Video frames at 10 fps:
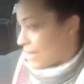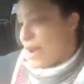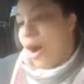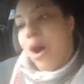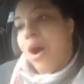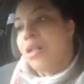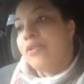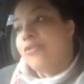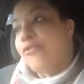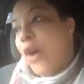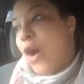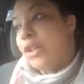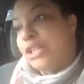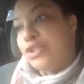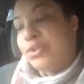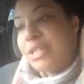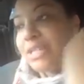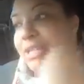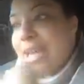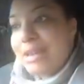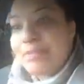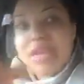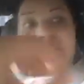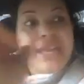they all fall into the same